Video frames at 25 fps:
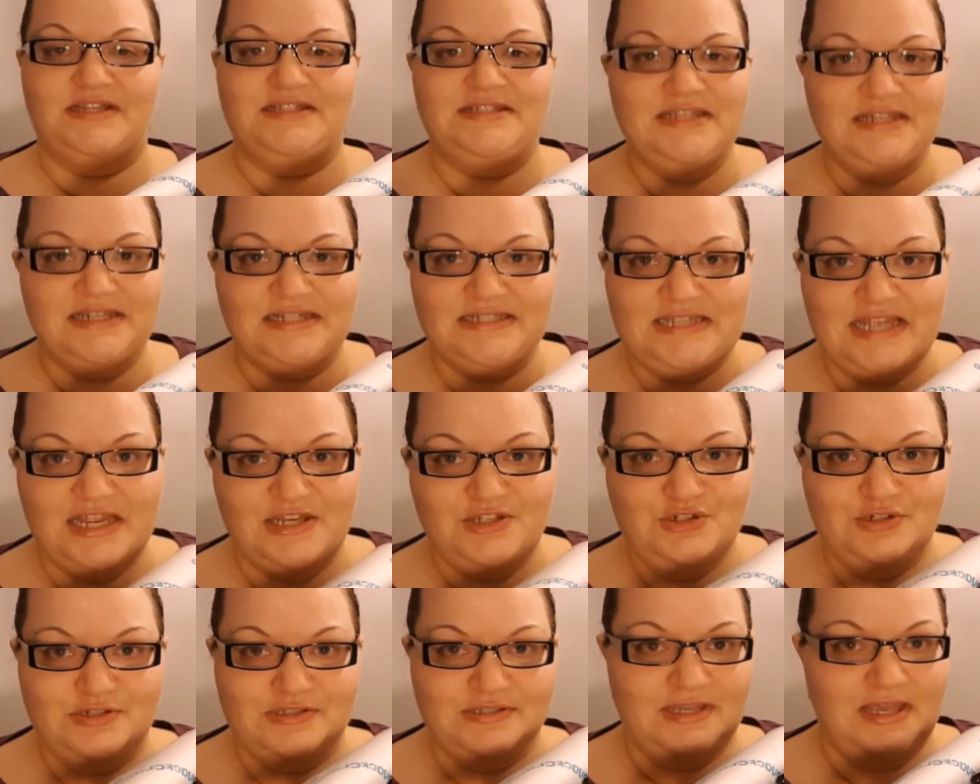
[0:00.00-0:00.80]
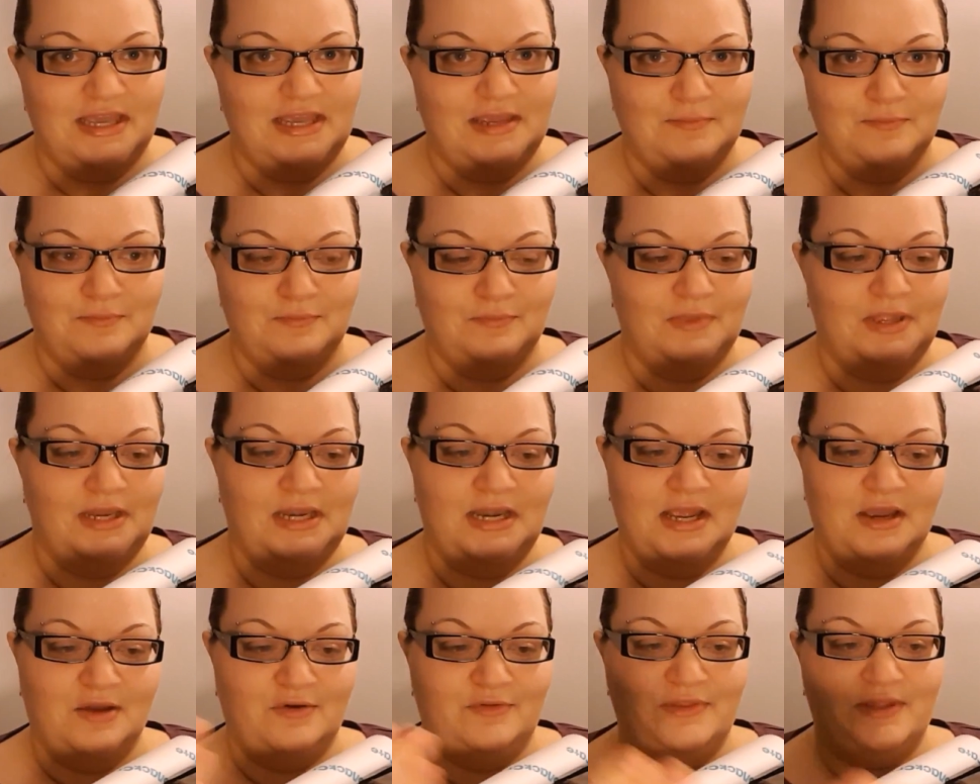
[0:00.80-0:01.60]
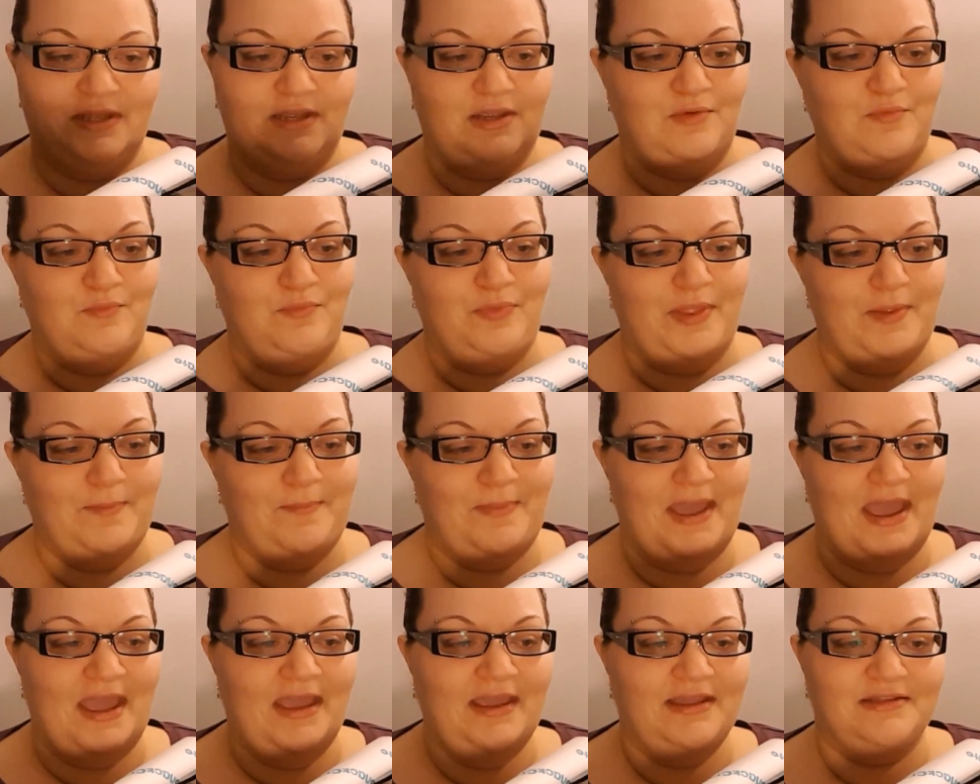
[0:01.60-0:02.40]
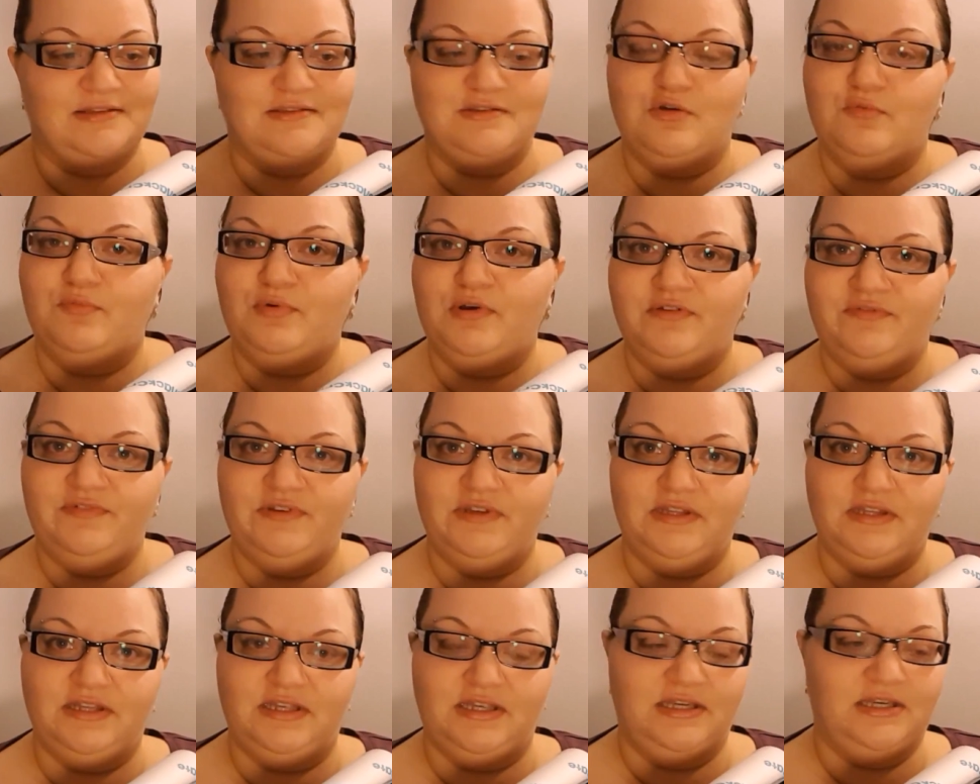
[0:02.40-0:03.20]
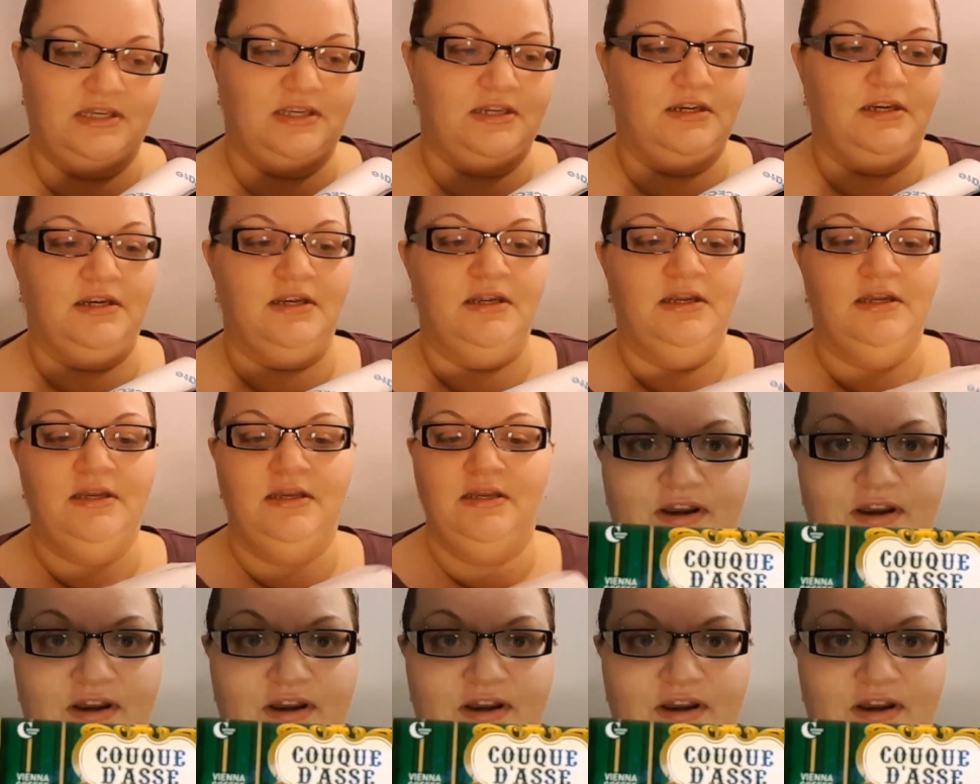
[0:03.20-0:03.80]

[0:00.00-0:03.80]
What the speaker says: It's like a Tetris game and how they pack it so perfectly in here.